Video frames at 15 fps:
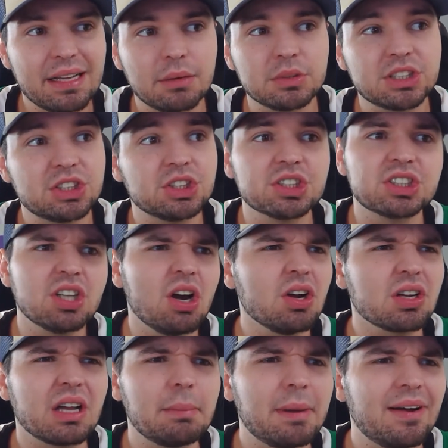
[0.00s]
I was just
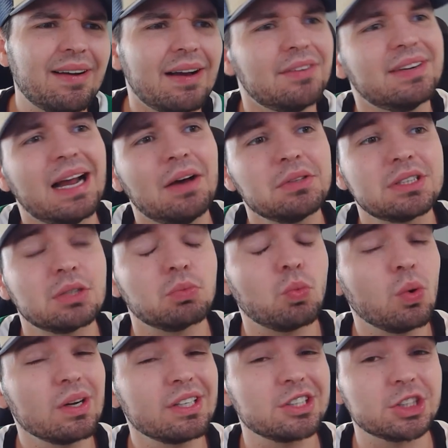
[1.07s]
talking about how now that the
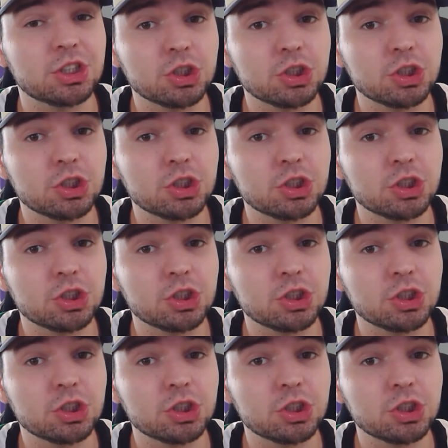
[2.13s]
Warriors